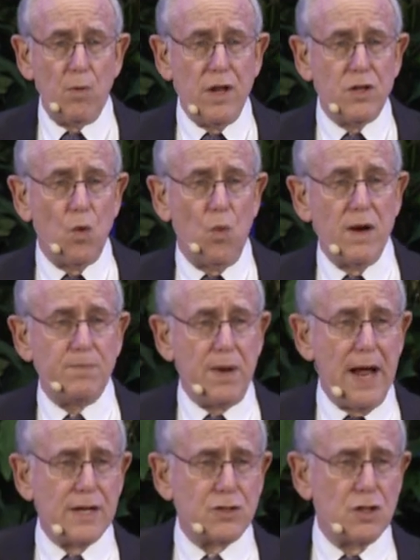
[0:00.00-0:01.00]
read you one
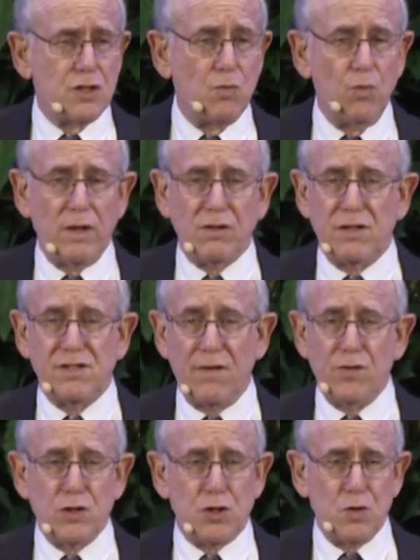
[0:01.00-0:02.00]
passage, and what does
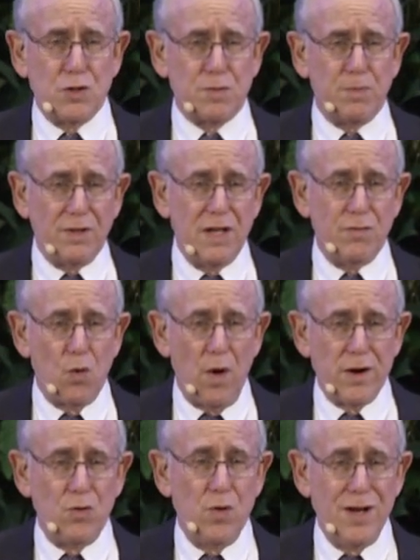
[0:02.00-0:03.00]
every Jewish believer
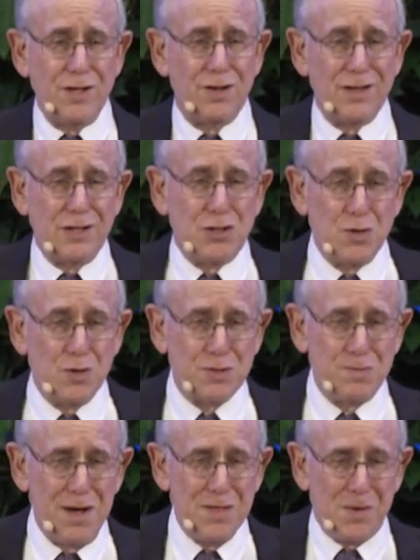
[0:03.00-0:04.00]
want to read to their Jewish
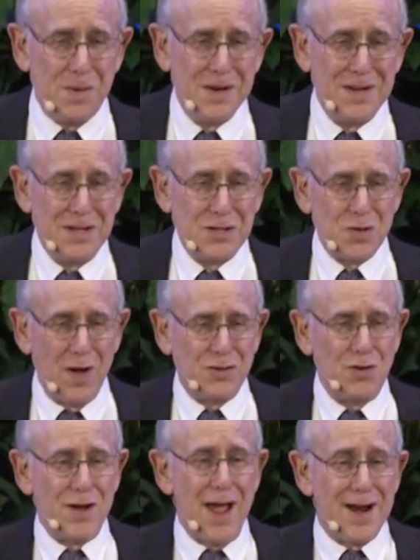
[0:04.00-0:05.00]
mother?" So I
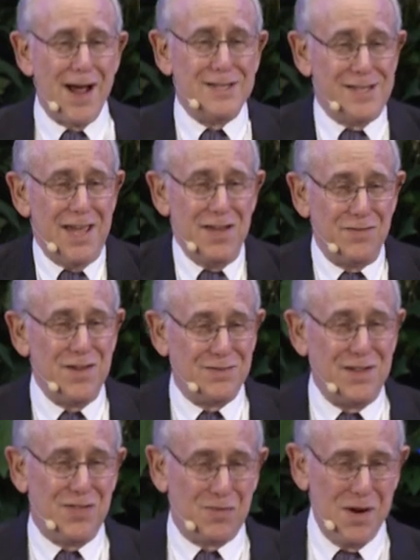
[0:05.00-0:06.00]
took out Isaiah
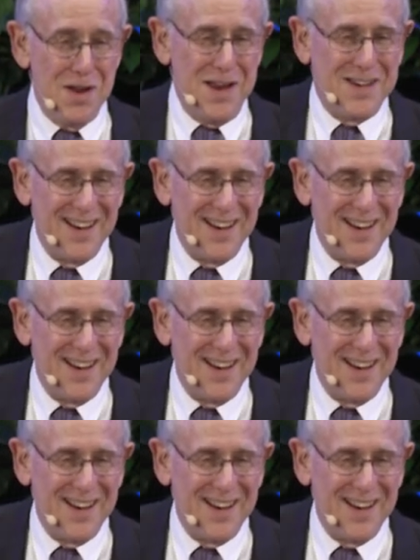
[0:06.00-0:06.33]
53